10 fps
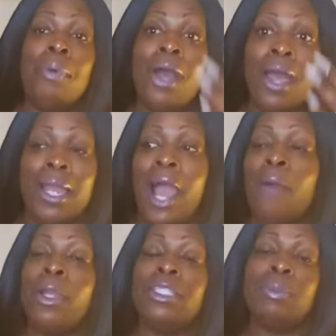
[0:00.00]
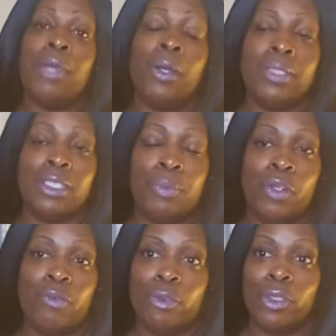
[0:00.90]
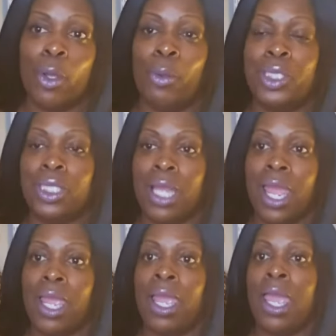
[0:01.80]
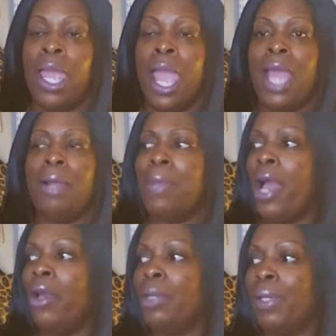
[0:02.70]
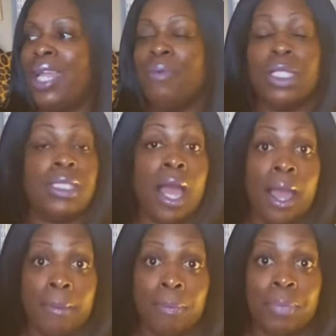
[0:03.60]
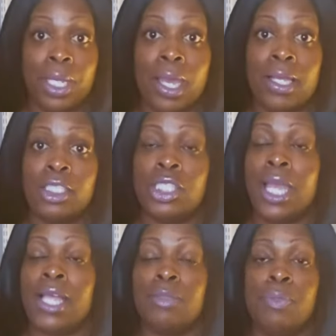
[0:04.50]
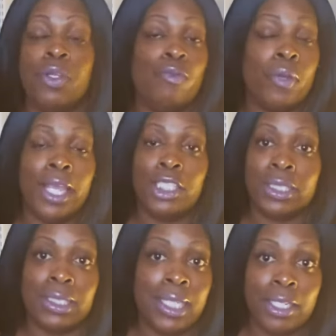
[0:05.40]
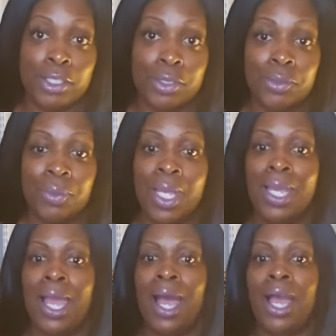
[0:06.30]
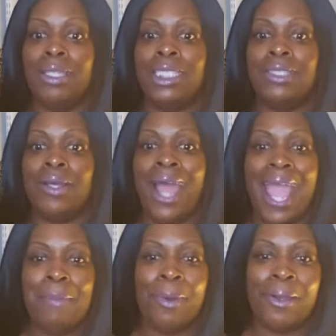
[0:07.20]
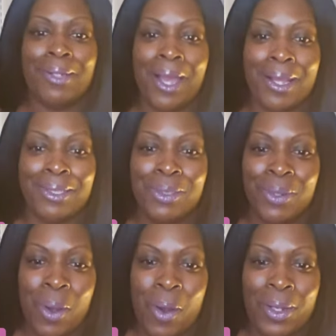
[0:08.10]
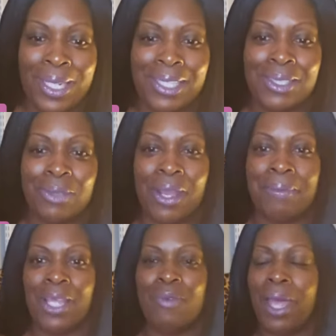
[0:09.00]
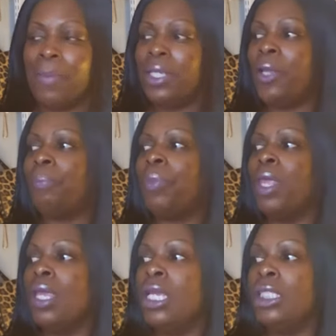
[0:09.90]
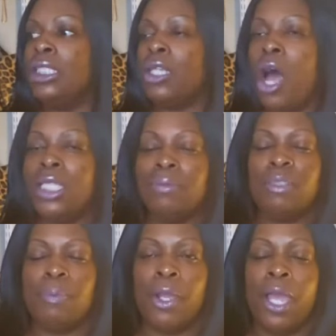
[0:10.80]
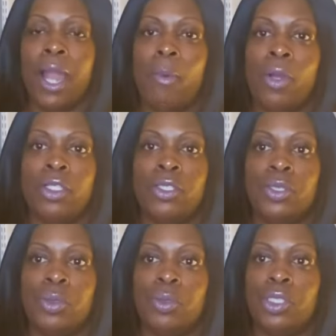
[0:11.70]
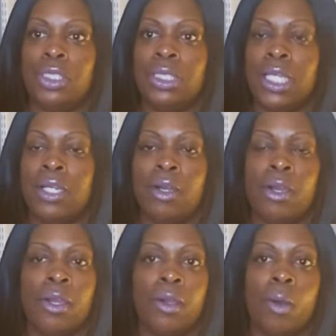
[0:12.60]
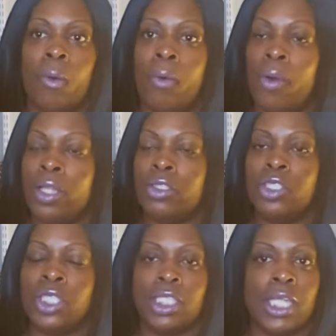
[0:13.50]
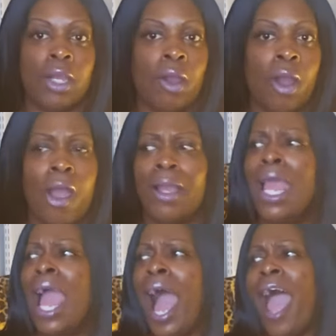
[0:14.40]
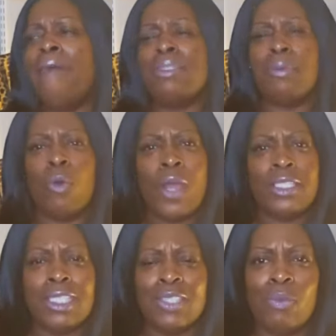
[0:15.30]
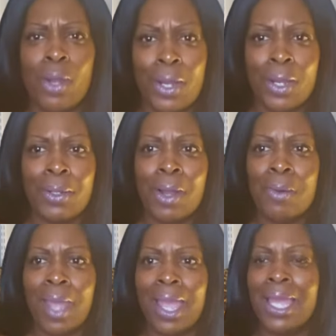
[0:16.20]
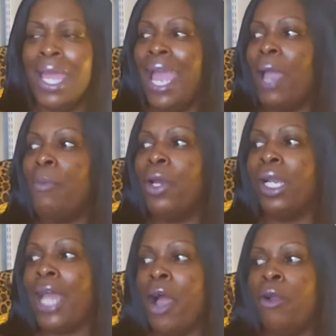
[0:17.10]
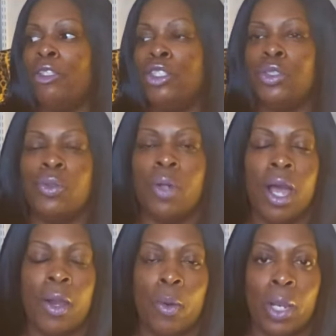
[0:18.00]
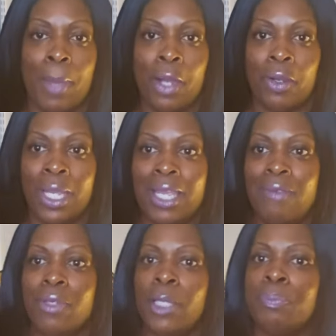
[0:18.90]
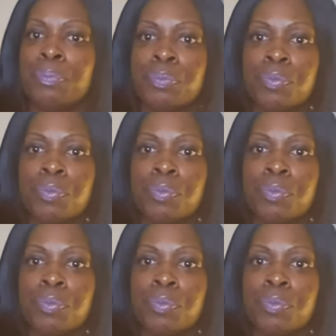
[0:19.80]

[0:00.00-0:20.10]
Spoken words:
But I wanted to bring on this beautiful soul today. And I'm not going to belabor the time because she has beautiful kids she has to tend to. She's a Hey Perk tutor on Instagram. Thank you for coming in. She's an awesome spirit. And I want to just get her on so she can share her heart. I have some questions for her. Okay. And we're going to allow her to go on about her evening.